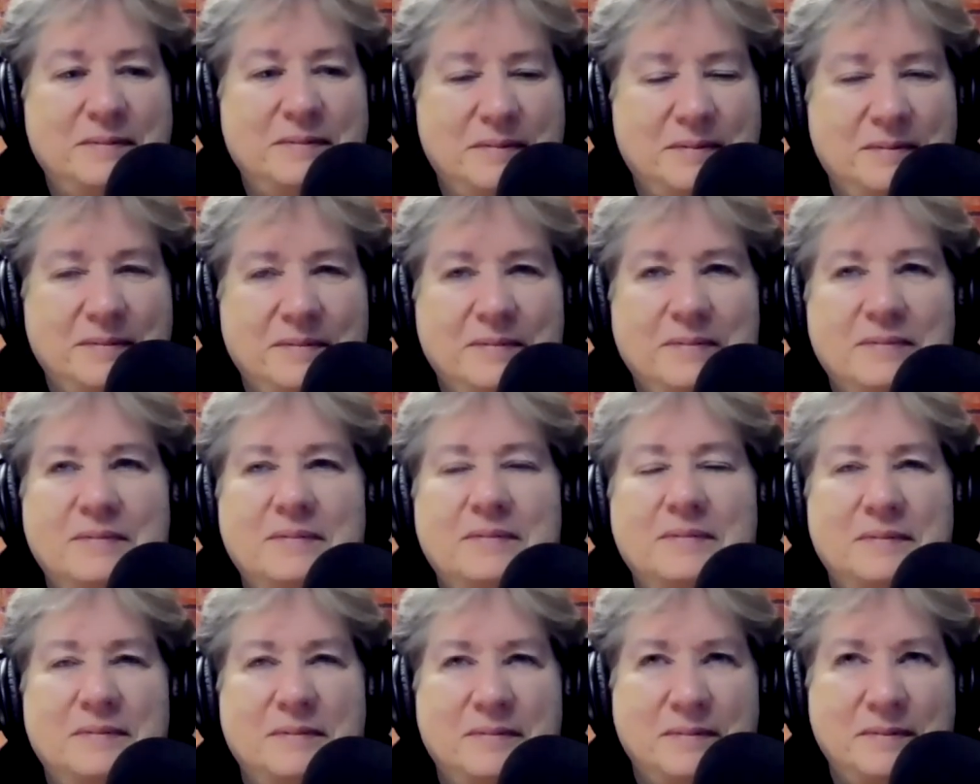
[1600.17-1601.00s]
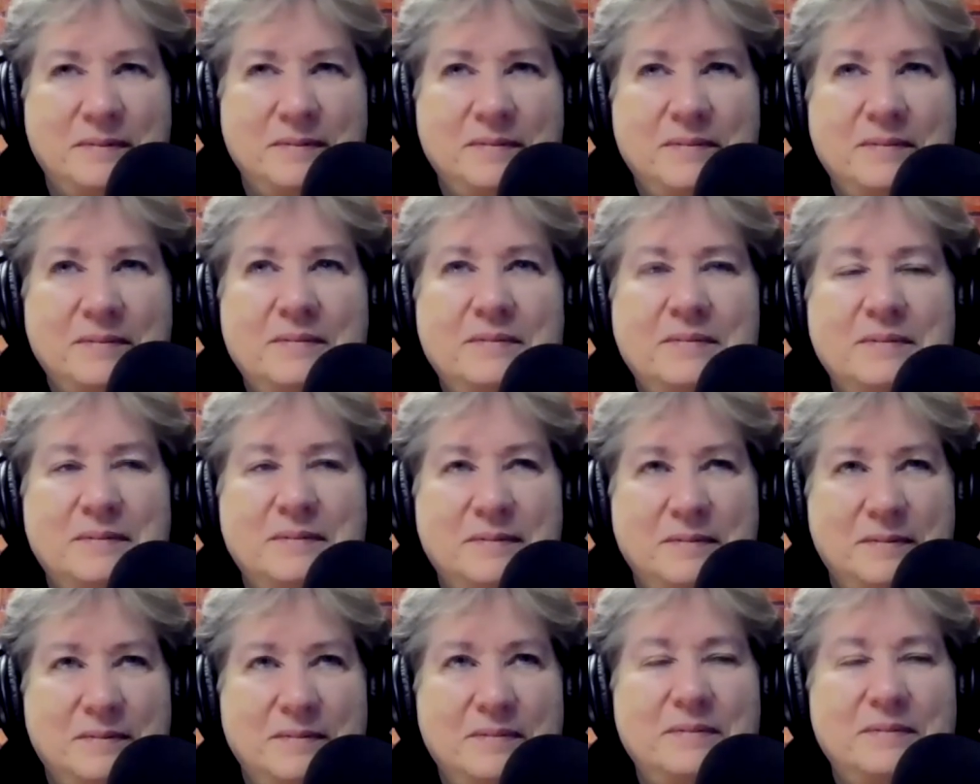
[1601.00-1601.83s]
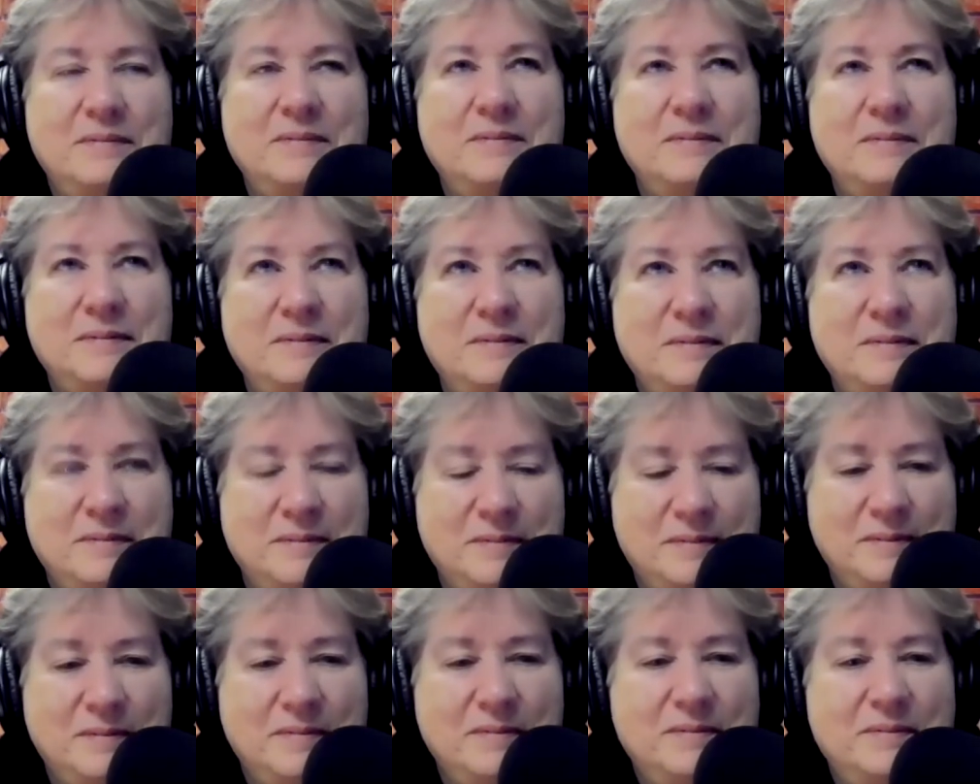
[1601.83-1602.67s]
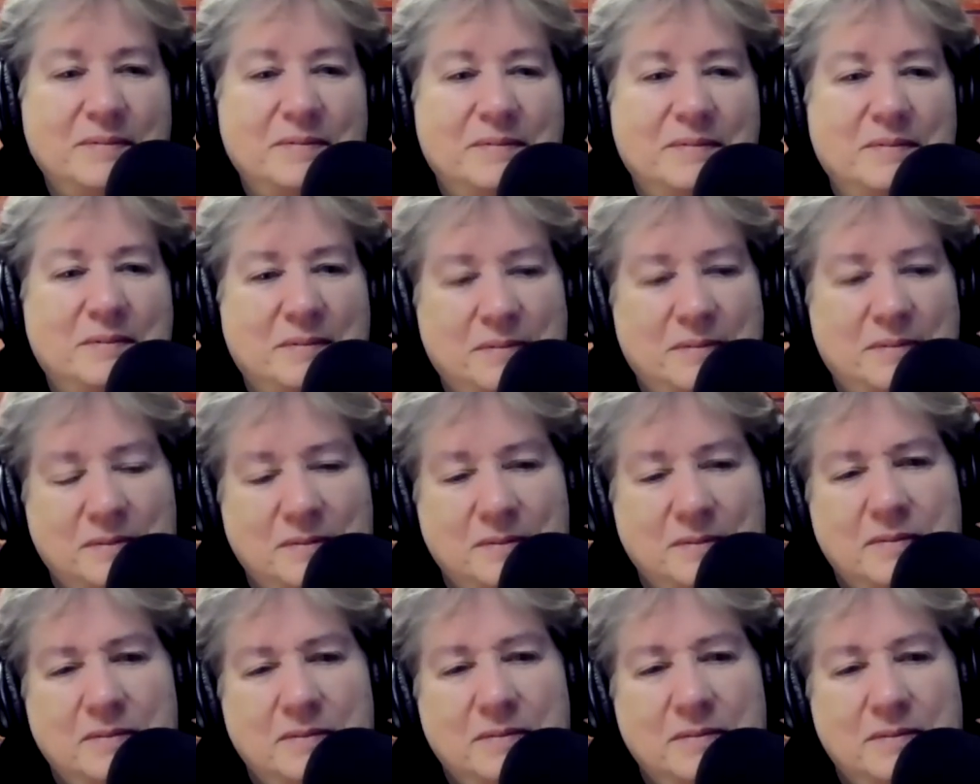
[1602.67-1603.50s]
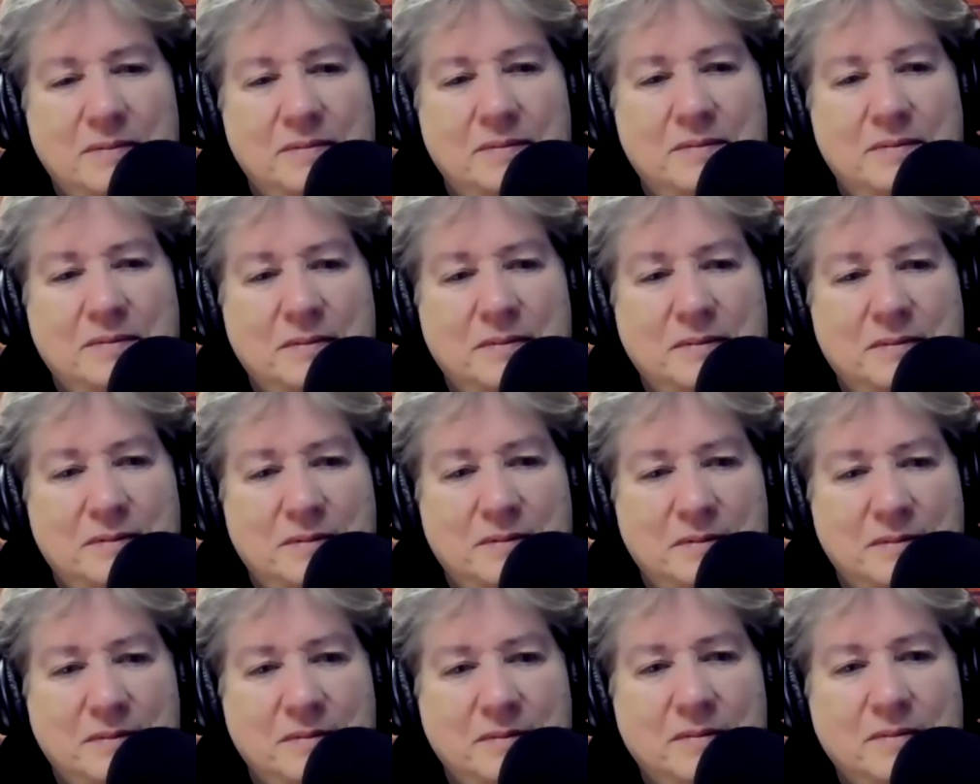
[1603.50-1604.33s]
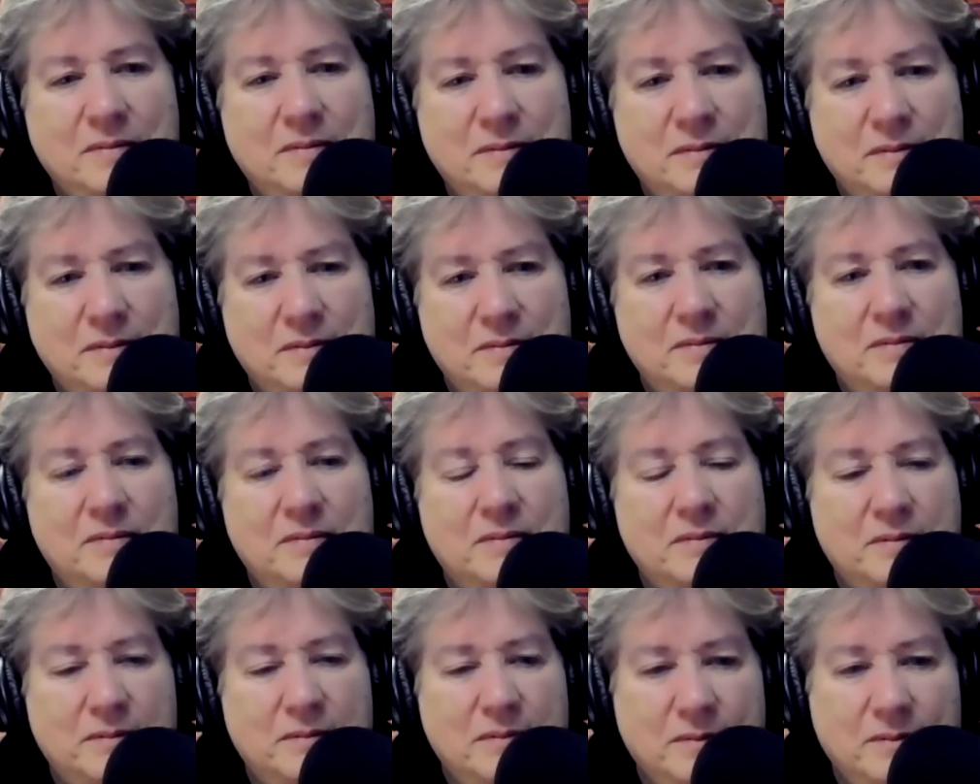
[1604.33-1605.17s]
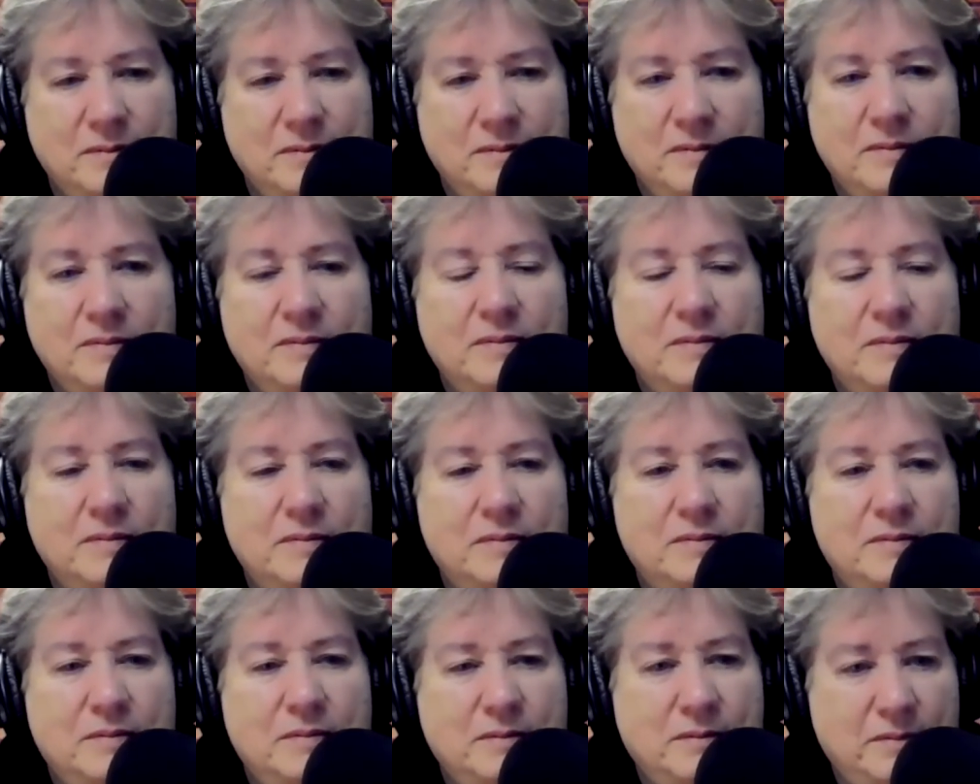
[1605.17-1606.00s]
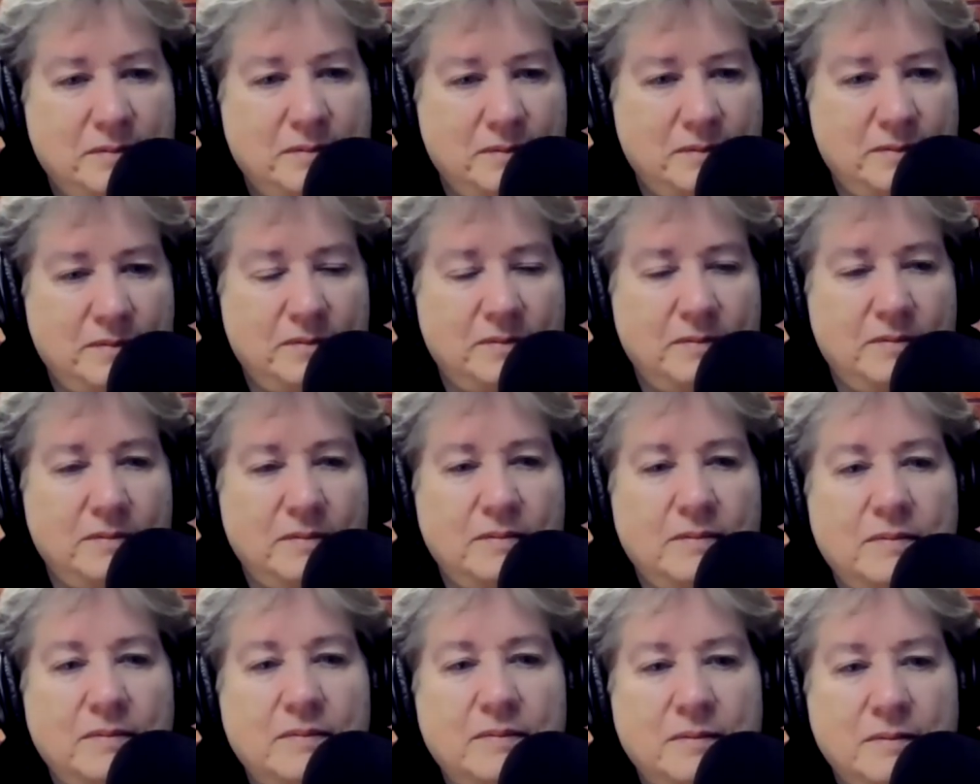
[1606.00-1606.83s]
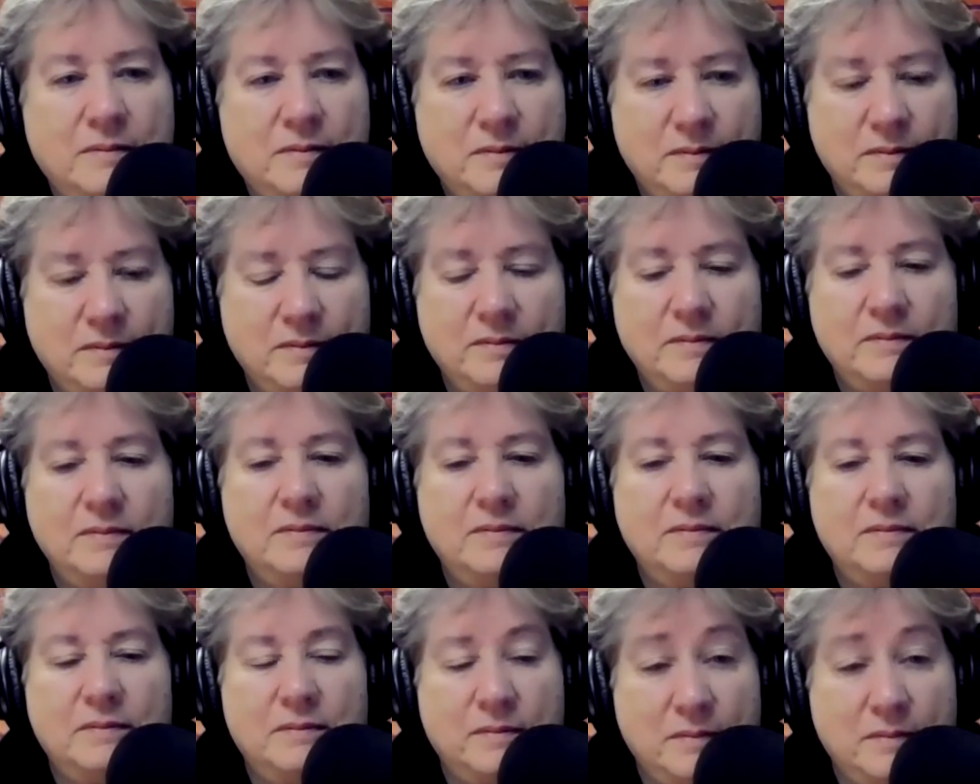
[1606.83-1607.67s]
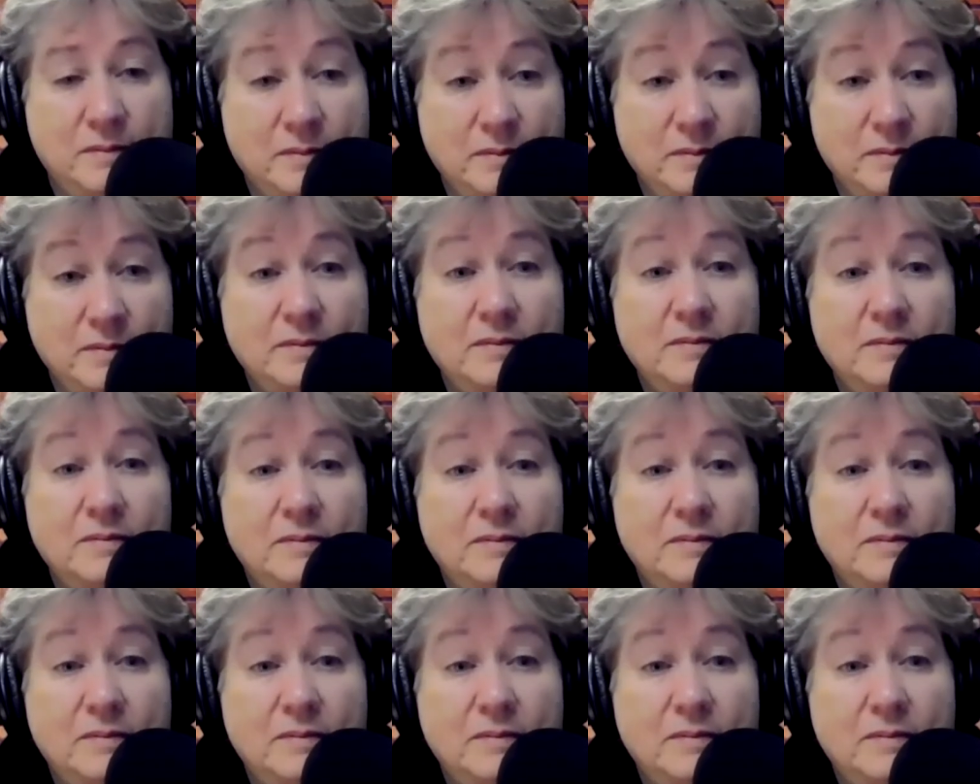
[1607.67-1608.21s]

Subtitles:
The person shown says nothing.